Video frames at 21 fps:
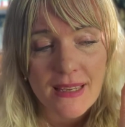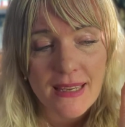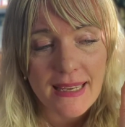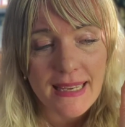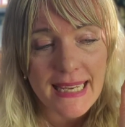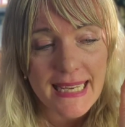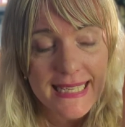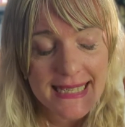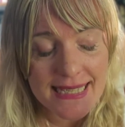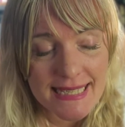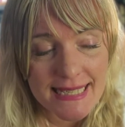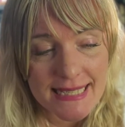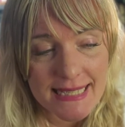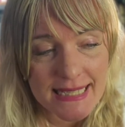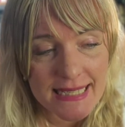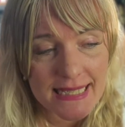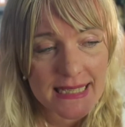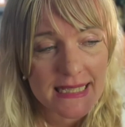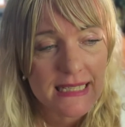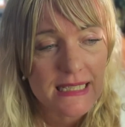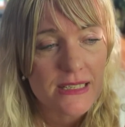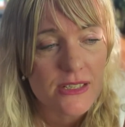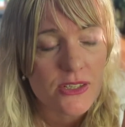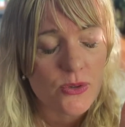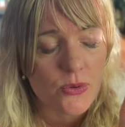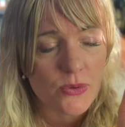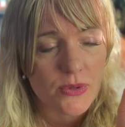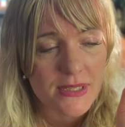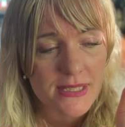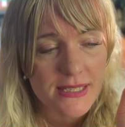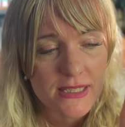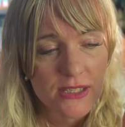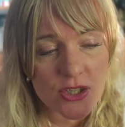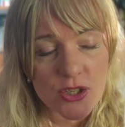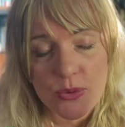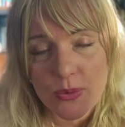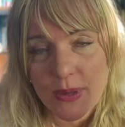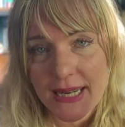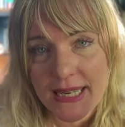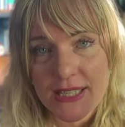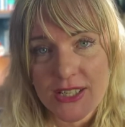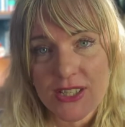incident or the
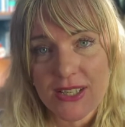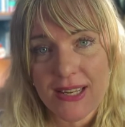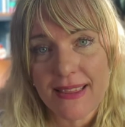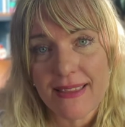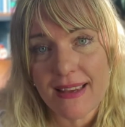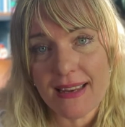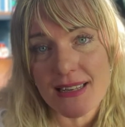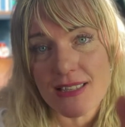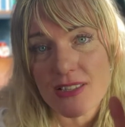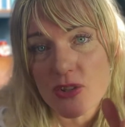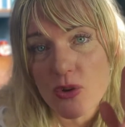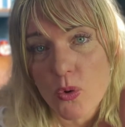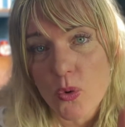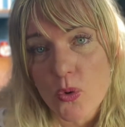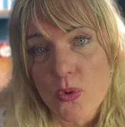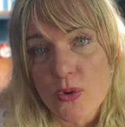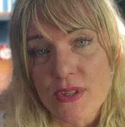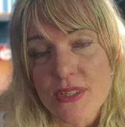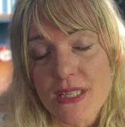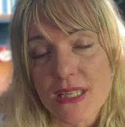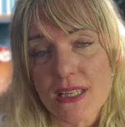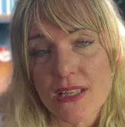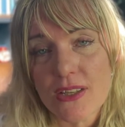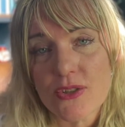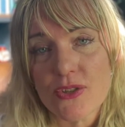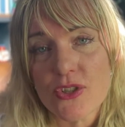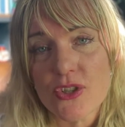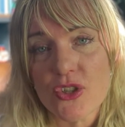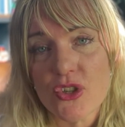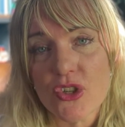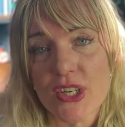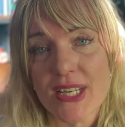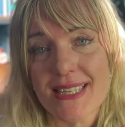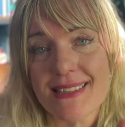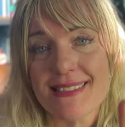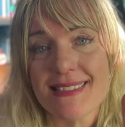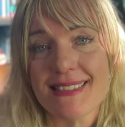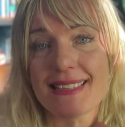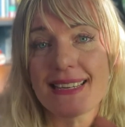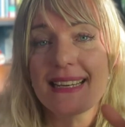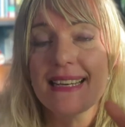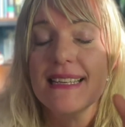situation that is causing you
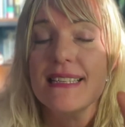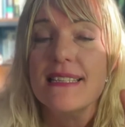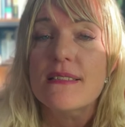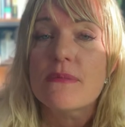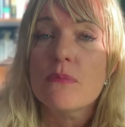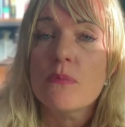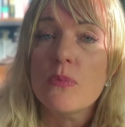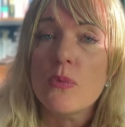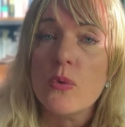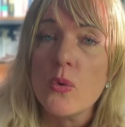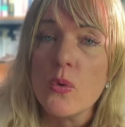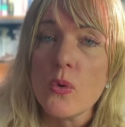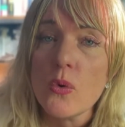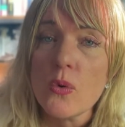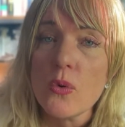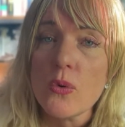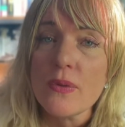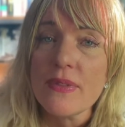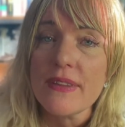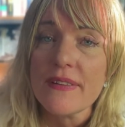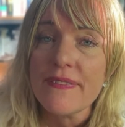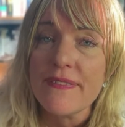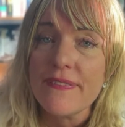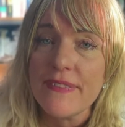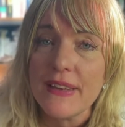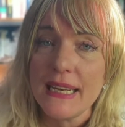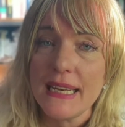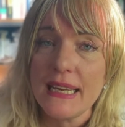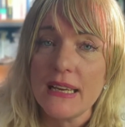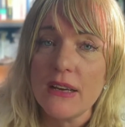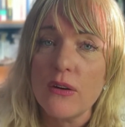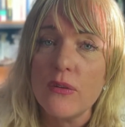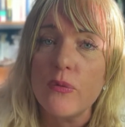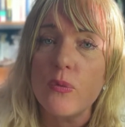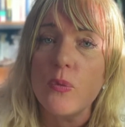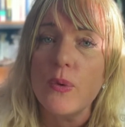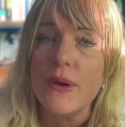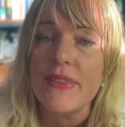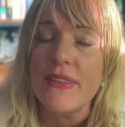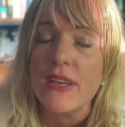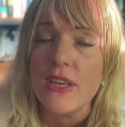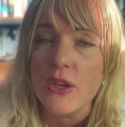stress. It's more the feeling of
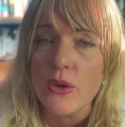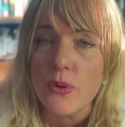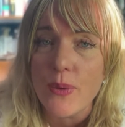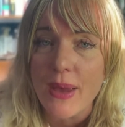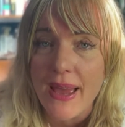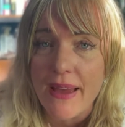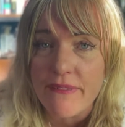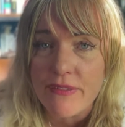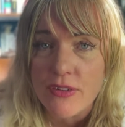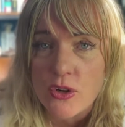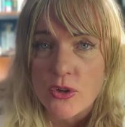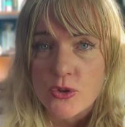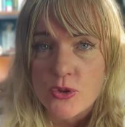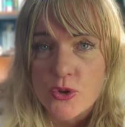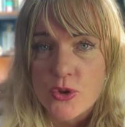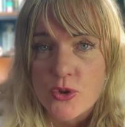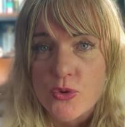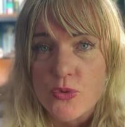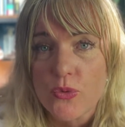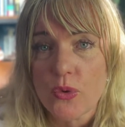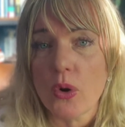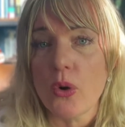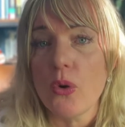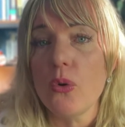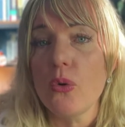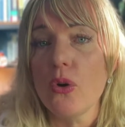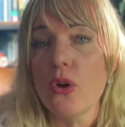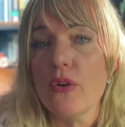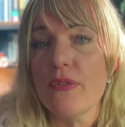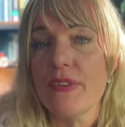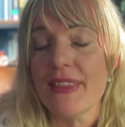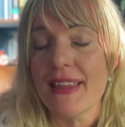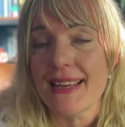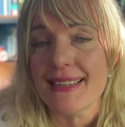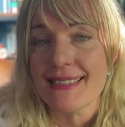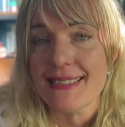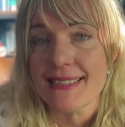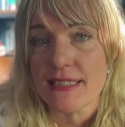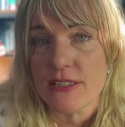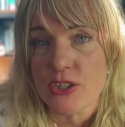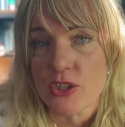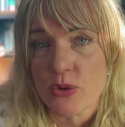whether you have control over that
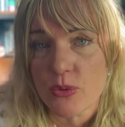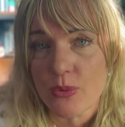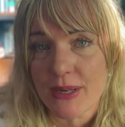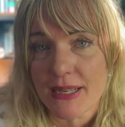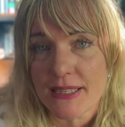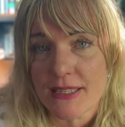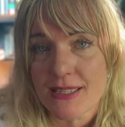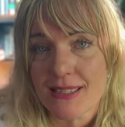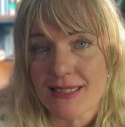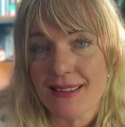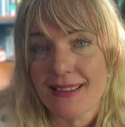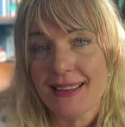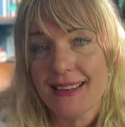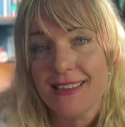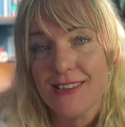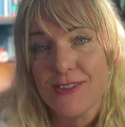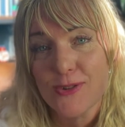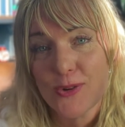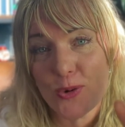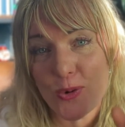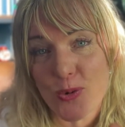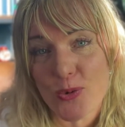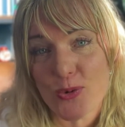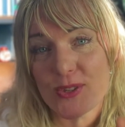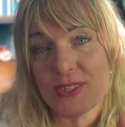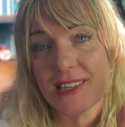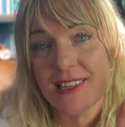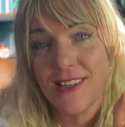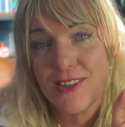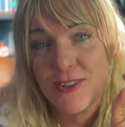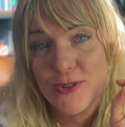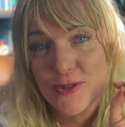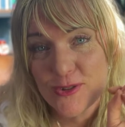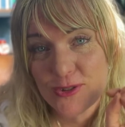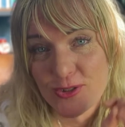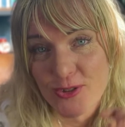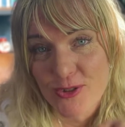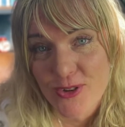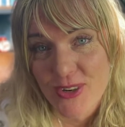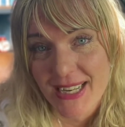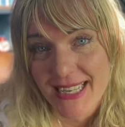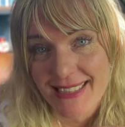situation that is causing you
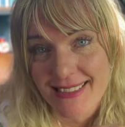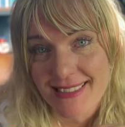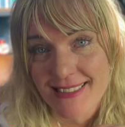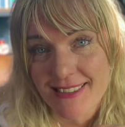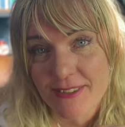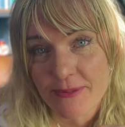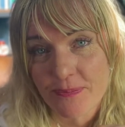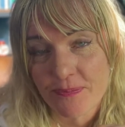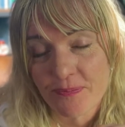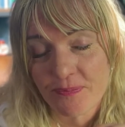stress.